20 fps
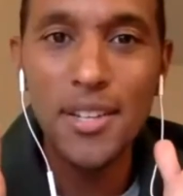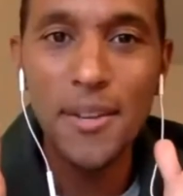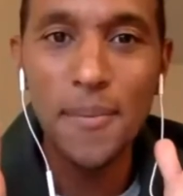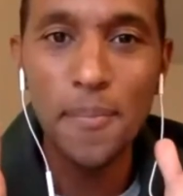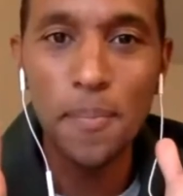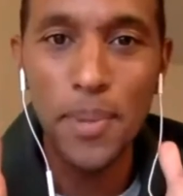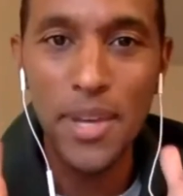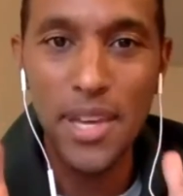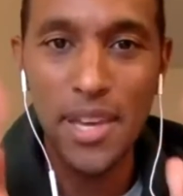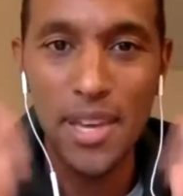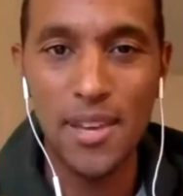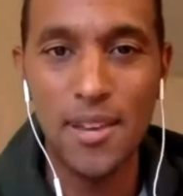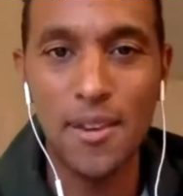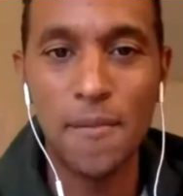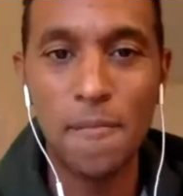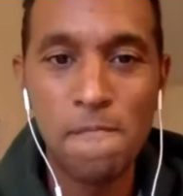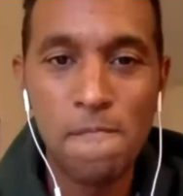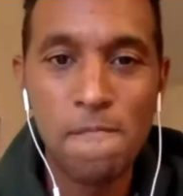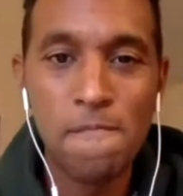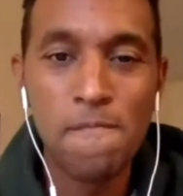to be
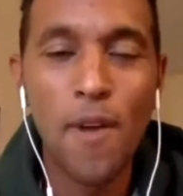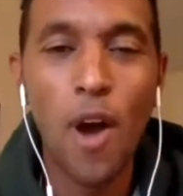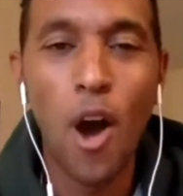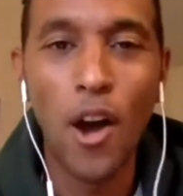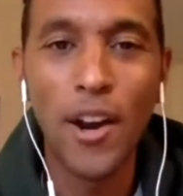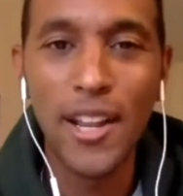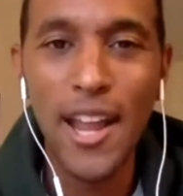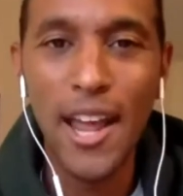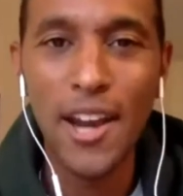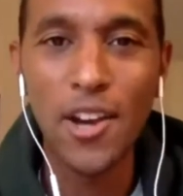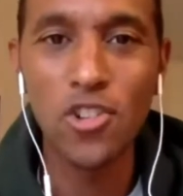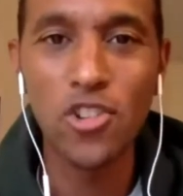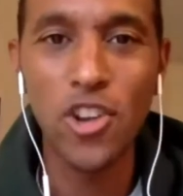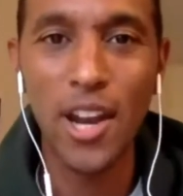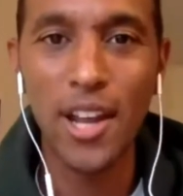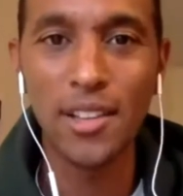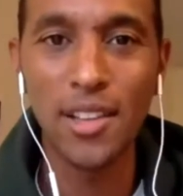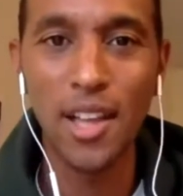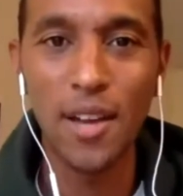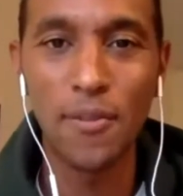on an
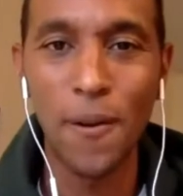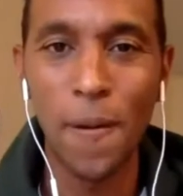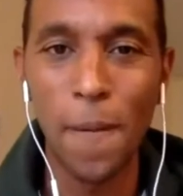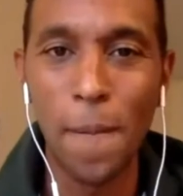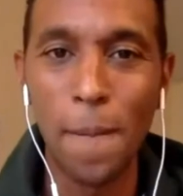energetic level?